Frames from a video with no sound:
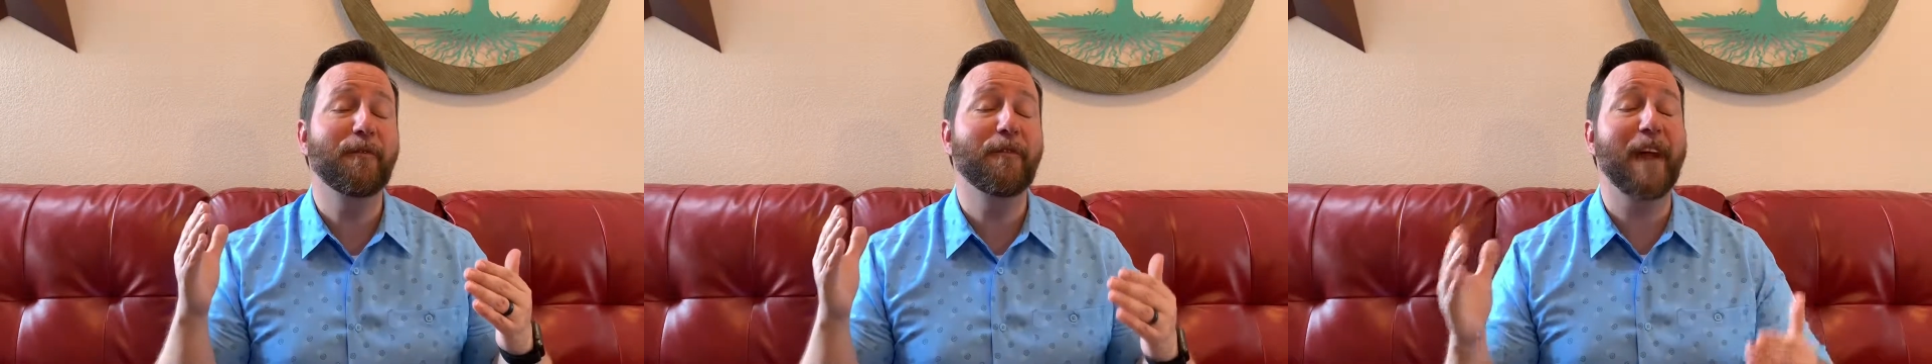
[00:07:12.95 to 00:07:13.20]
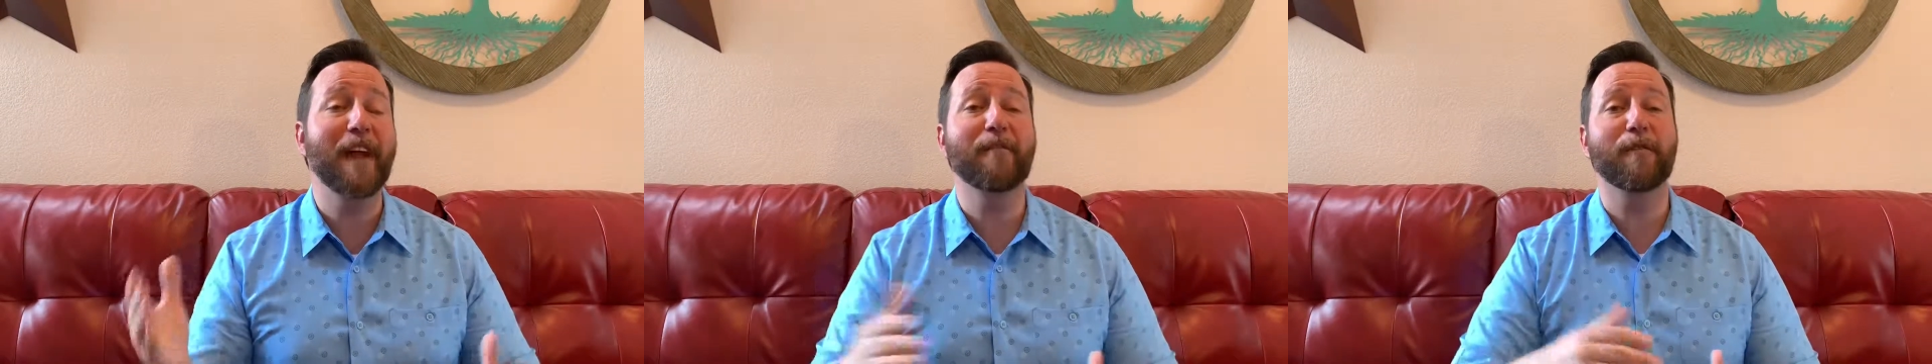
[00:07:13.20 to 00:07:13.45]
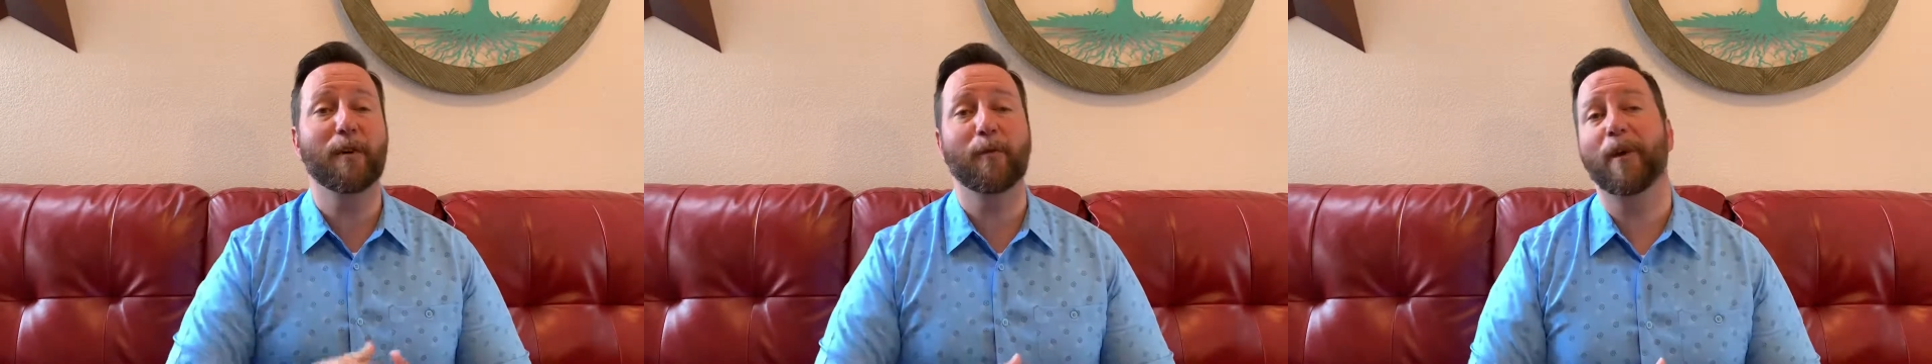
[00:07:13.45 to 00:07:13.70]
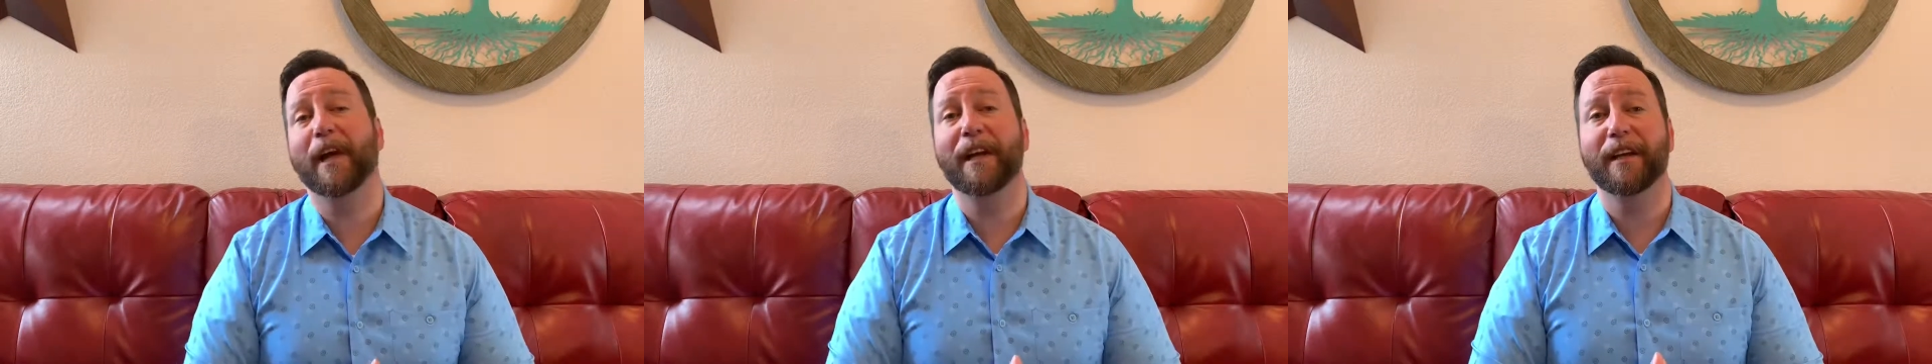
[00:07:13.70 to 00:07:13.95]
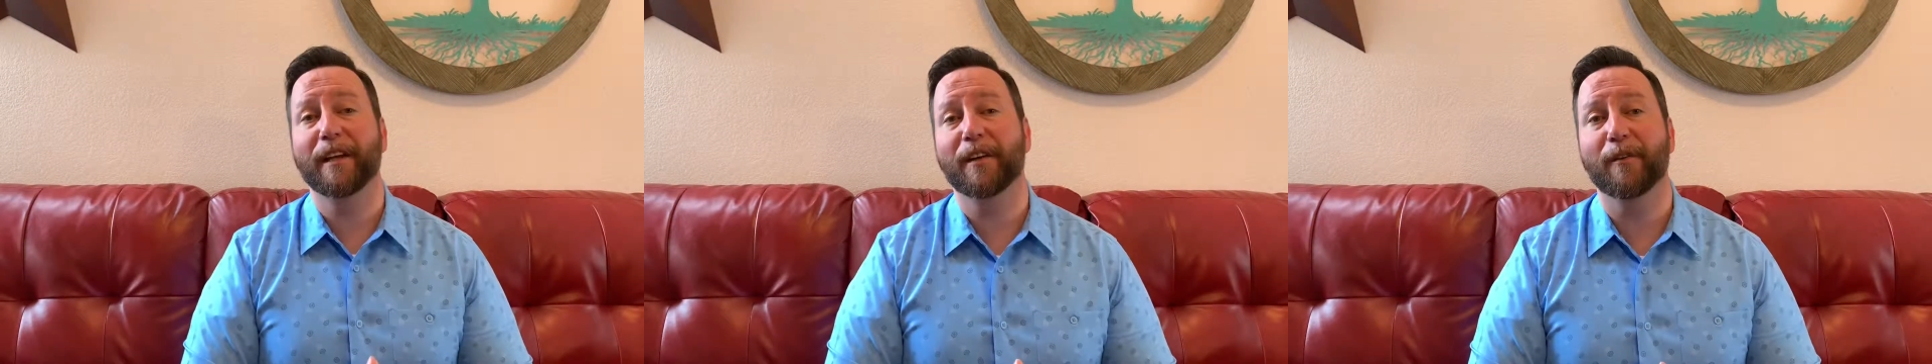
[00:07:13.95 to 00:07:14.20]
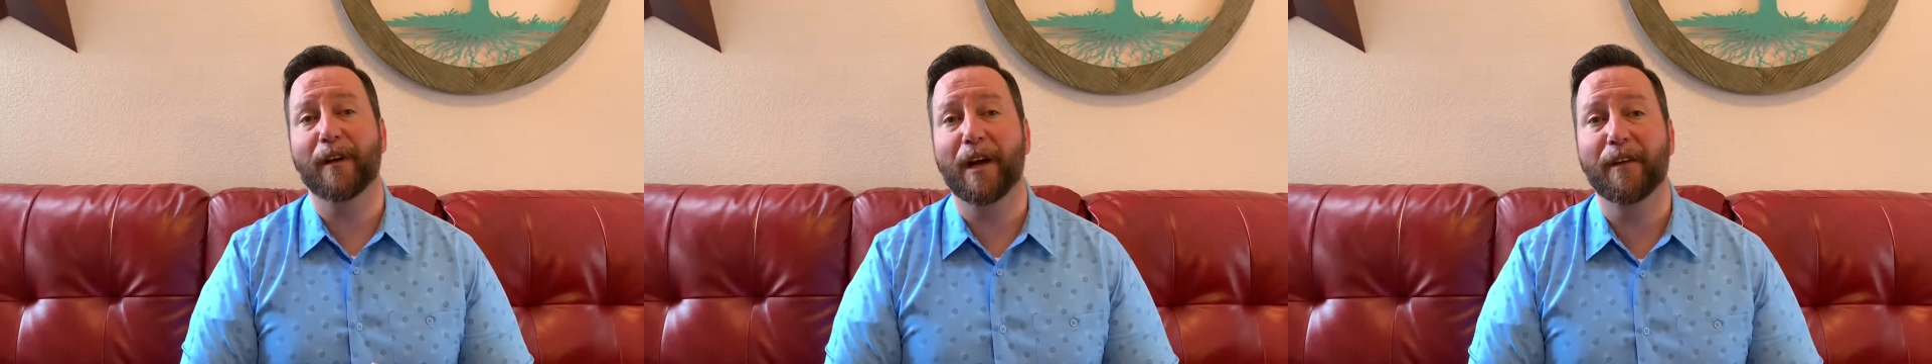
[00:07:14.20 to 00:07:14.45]
favorite way to get
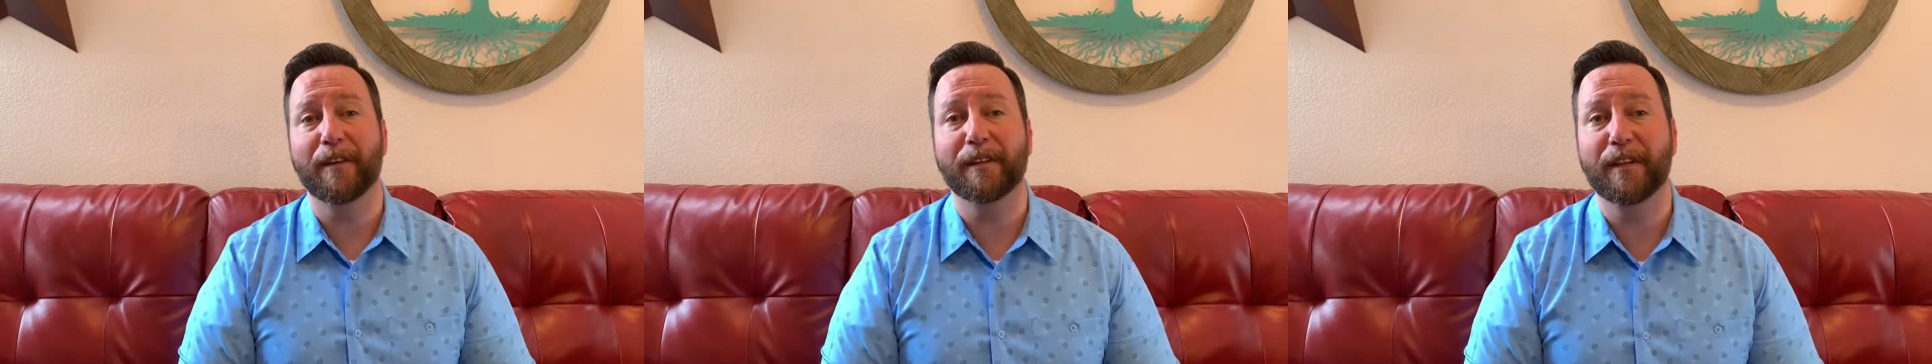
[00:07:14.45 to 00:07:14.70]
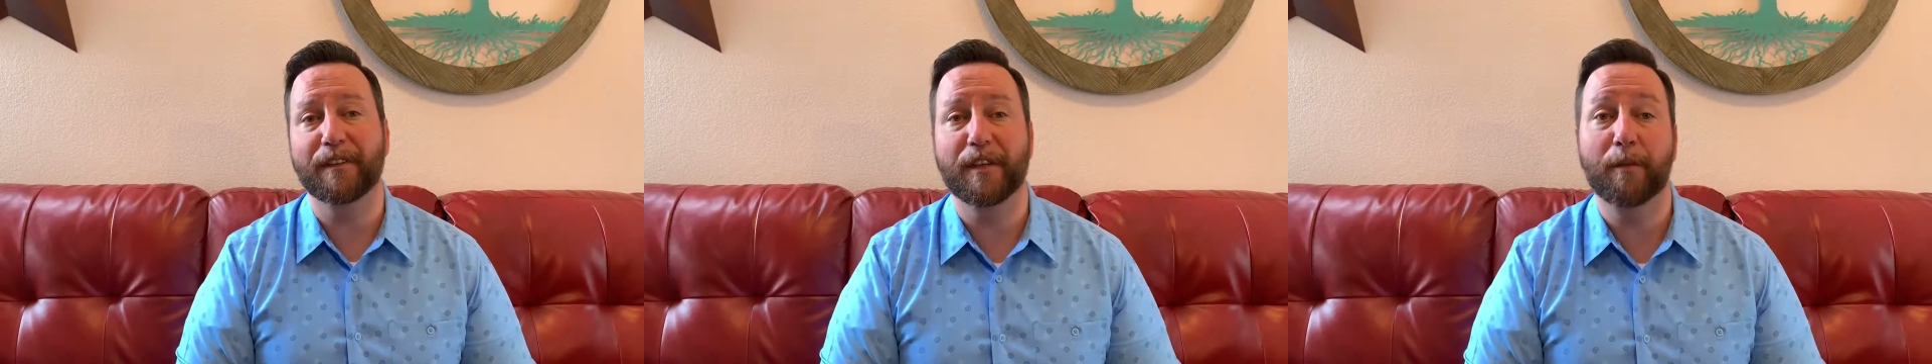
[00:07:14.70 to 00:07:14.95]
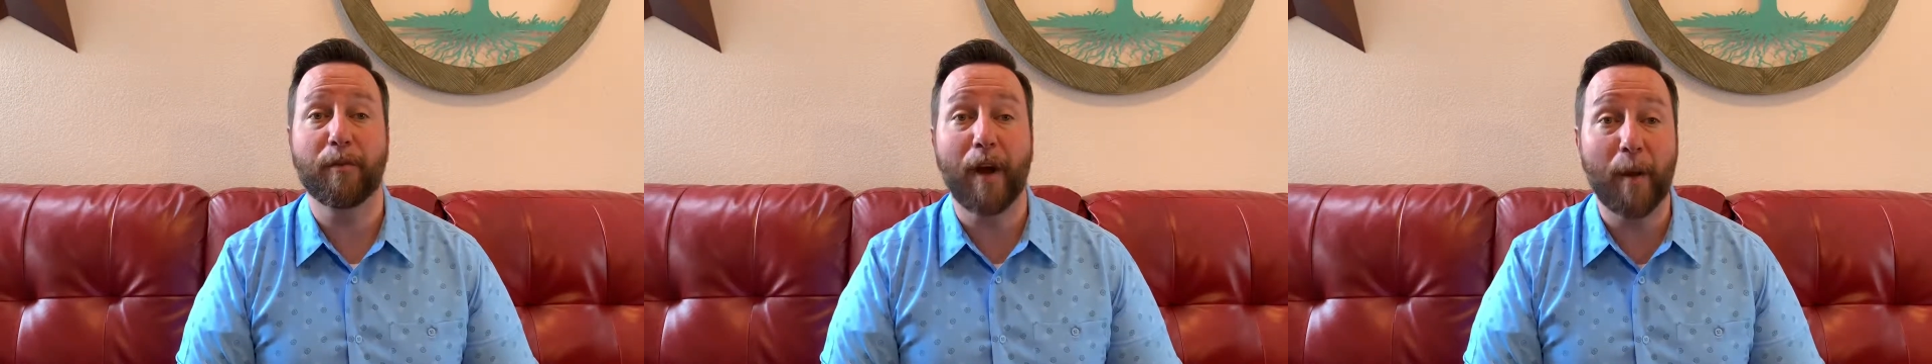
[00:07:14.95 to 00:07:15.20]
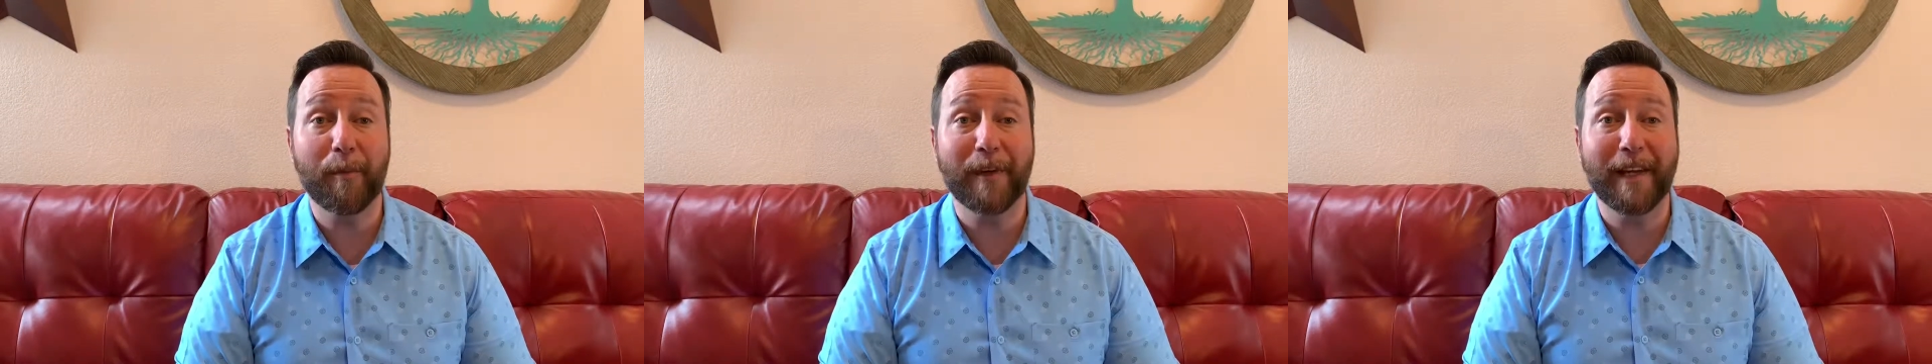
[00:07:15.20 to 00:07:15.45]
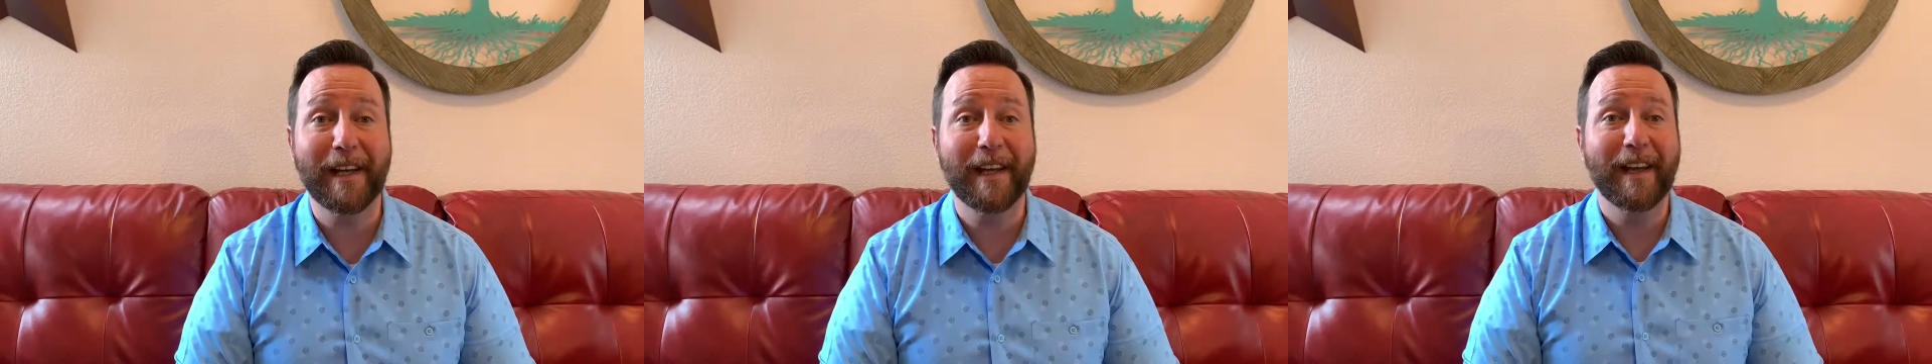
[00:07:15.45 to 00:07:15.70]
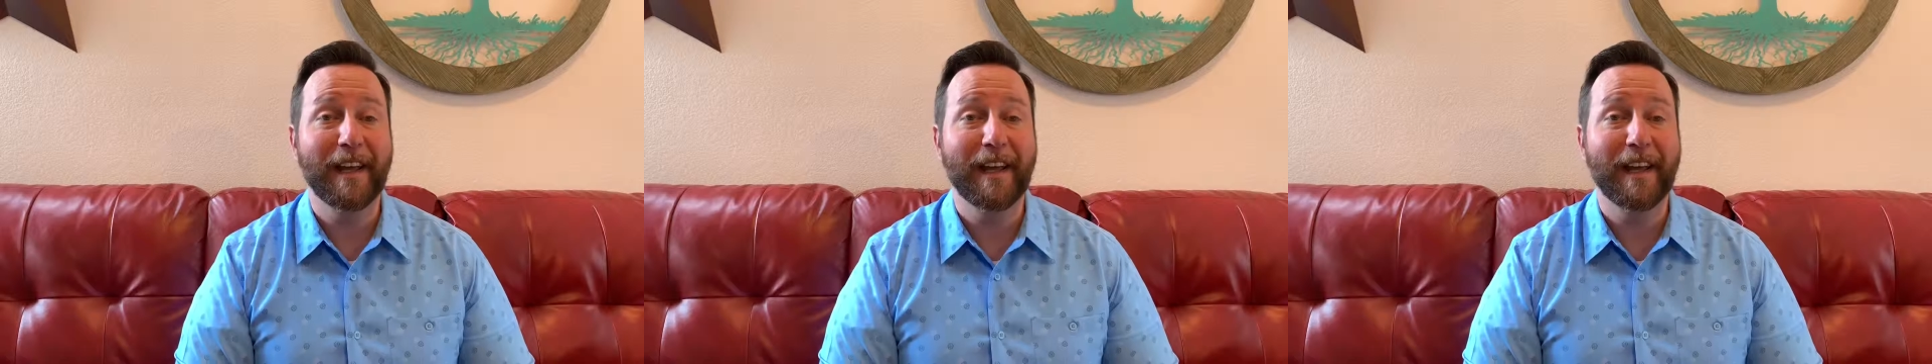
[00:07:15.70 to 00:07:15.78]
around the Disney property?